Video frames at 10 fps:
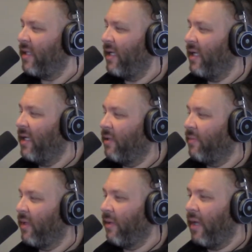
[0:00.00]
in
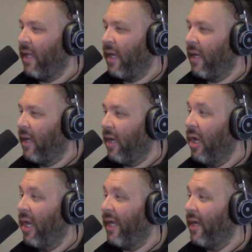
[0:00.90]
Egypt uh,
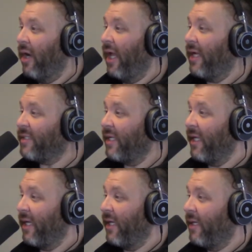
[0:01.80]

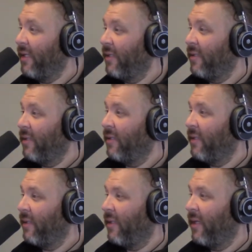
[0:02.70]
allegedly. Uh, apparently, it
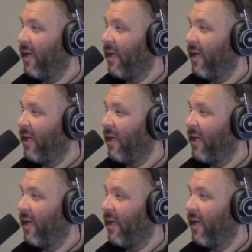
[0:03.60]
is.